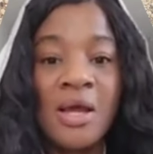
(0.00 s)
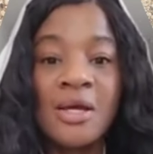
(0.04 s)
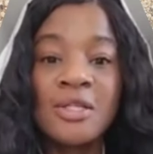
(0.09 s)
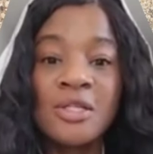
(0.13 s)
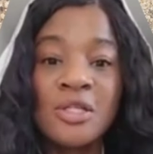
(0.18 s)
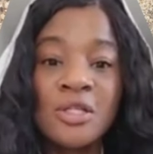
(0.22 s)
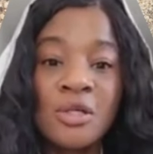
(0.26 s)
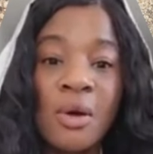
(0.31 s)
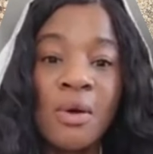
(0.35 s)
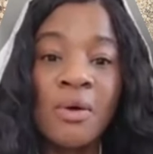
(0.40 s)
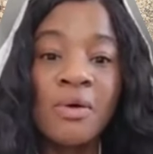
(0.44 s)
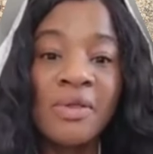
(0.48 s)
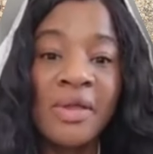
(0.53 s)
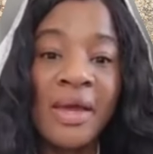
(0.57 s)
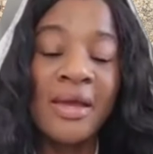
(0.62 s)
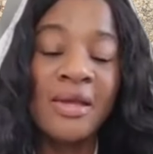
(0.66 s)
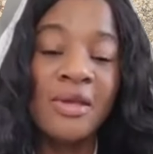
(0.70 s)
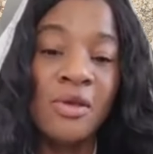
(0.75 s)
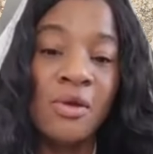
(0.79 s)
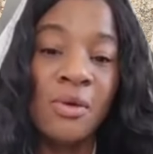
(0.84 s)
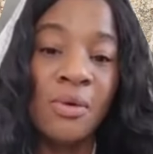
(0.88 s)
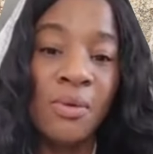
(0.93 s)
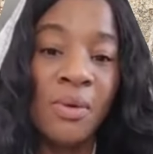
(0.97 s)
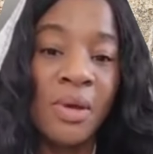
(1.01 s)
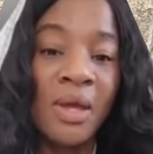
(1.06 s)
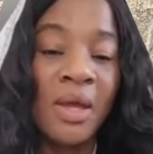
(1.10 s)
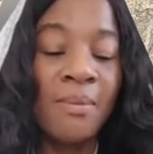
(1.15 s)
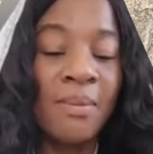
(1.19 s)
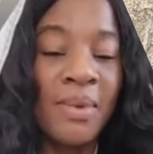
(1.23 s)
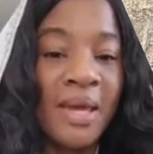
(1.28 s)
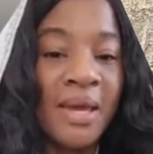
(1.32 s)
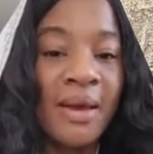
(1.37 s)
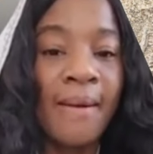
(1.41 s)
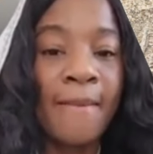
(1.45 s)
so that you
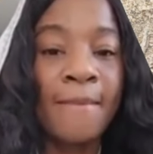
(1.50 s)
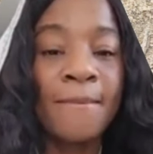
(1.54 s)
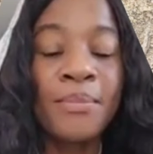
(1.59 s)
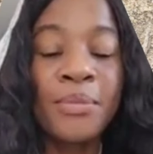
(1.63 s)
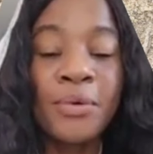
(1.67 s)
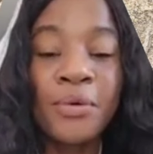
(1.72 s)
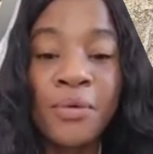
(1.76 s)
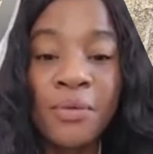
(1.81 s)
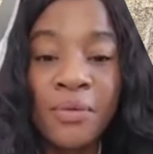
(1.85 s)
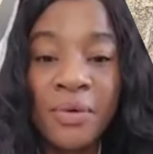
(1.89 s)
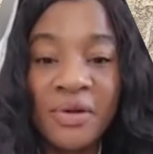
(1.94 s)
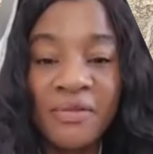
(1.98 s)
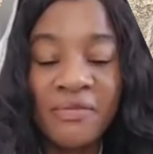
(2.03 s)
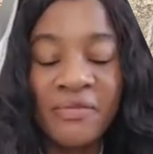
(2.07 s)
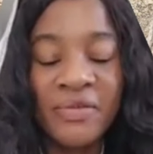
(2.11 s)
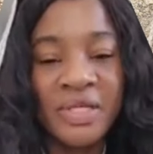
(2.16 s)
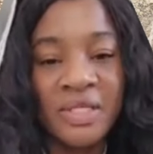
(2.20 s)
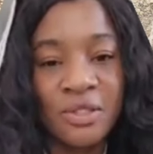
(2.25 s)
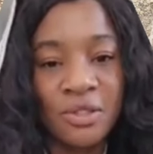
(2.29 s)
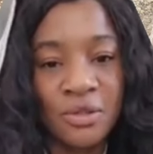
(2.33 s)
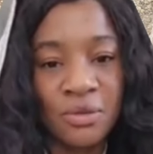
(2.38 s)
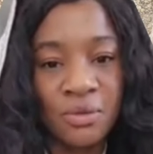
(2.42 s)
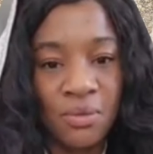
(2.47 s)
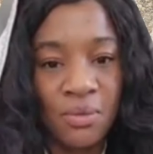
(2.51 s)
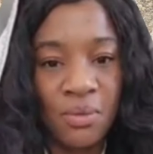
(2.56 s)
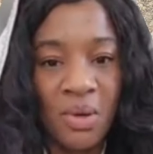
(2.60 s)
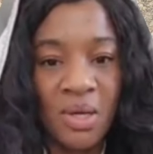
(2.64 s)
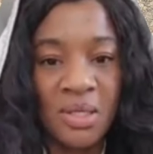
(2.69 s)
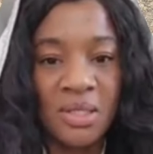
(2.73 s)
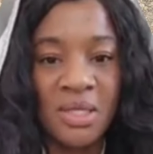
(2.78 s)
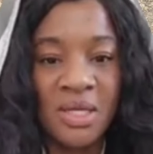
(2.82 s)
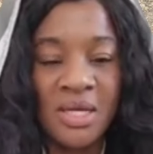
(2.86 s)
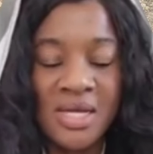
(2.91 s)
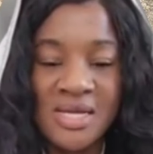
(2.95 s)
can become privy to
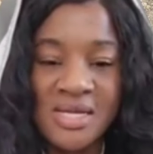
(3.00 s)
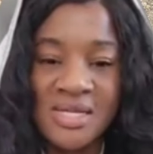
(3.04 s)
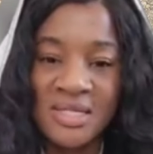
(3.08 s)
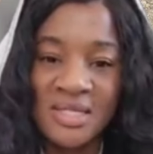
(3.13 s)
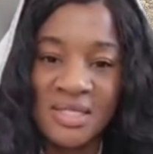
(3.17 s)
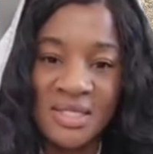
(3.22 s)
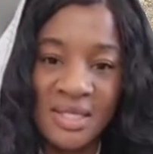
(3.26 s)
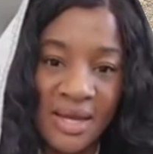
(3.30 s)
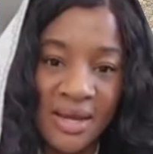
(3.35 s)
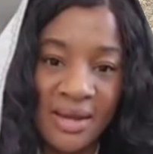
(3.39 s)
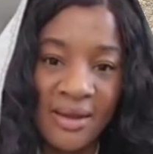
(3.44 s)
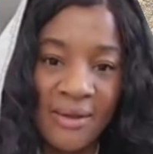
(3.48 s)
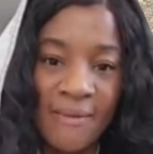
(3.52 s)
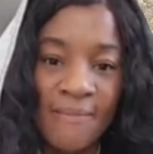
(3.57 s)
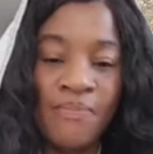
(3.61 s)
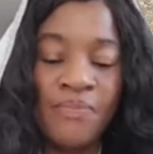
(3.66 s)
what he's saying.